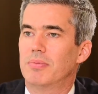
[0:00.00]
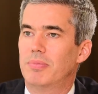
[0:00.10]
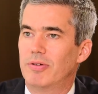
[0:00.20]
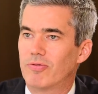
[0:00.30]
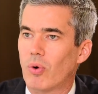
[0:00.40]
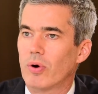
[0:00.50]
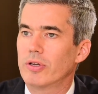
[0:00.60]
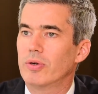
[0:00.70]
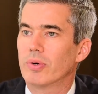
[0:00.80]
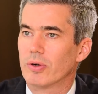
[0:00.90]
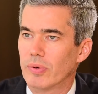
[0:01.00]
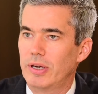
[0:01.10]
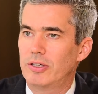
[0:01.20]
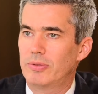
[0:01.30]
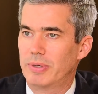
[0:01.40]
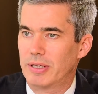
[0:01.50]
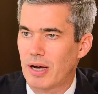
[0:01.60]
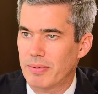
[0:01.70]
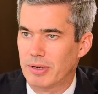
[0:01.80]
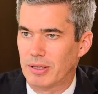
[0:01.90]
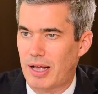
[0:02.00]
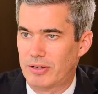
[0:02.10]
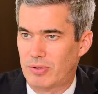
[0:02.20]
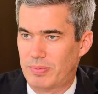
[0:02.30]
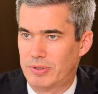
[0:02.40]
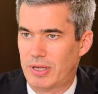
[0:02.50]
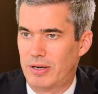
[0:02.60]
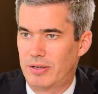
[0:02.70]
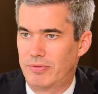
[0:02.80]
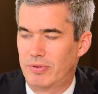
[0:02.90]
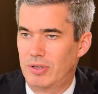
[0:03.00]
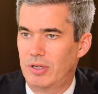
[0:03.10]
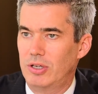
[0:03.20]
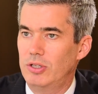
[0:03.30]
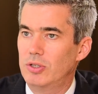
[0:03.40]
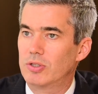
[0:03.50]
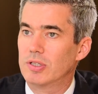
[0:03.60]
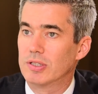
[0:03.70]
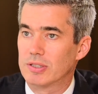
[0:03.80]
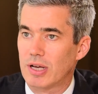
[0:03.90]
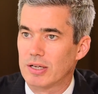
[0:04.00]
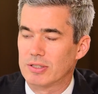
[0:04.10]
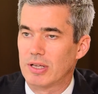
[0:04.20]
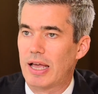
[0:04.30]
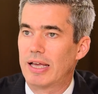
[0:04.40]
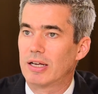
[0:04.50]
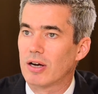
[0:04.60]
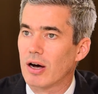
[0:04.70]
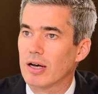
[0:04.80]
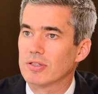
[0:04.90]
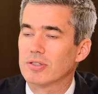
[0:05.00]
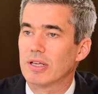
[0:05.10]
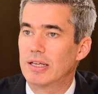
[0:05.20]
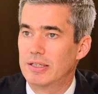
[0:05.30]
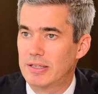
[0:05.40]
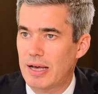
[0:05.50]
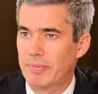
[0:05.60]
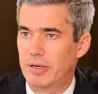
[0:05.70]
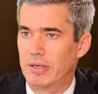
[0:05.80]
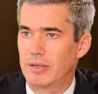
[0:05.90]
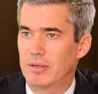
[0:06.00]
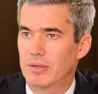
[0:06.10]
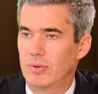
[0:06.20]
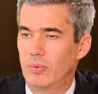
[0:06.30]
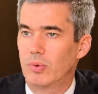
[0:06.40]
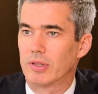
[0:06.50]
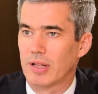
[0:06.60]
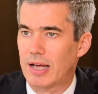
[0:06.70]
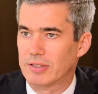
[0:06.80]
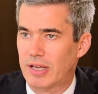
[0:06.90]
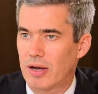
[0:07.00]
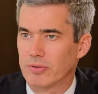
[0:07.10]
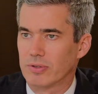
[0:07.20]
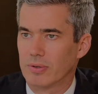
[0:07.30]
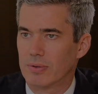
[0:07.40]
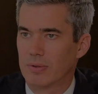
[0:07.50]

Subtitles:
Before you agree to become a class representative, you should discuss a costs indemnity with class counsel.